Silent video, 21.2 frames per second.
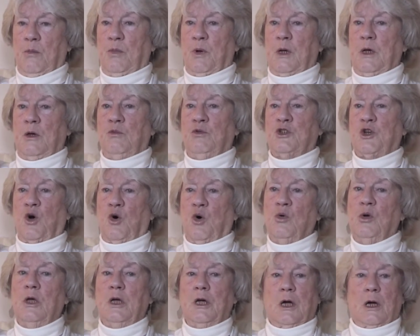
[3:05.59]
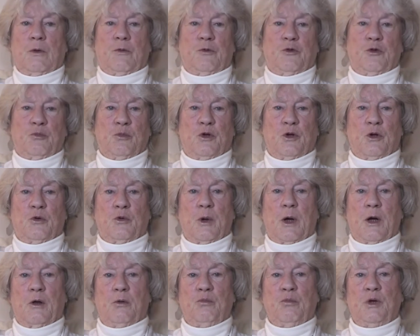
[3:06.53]
But he was only comfortable
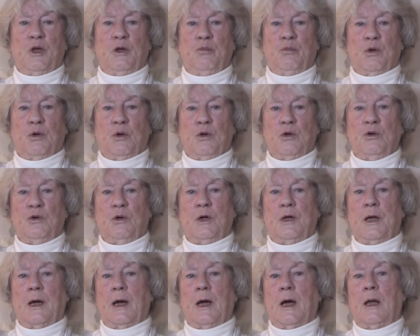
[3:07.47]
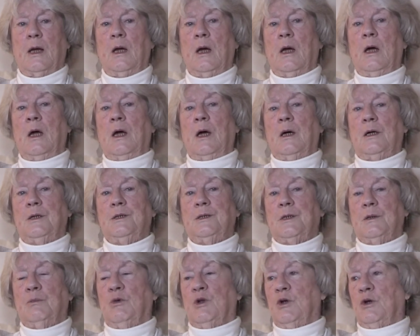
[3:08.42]
around people who had had a
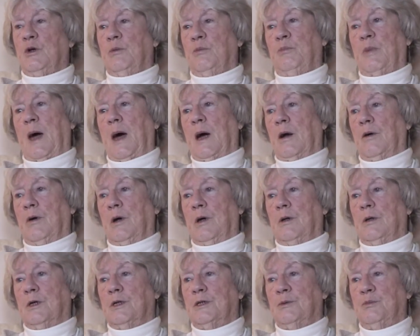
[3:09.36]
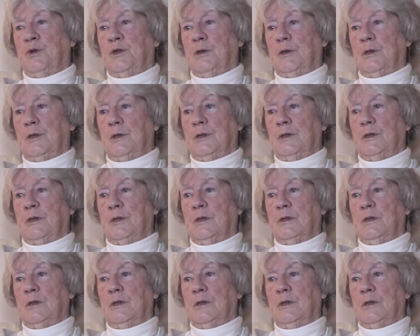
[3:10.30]
similar background experience.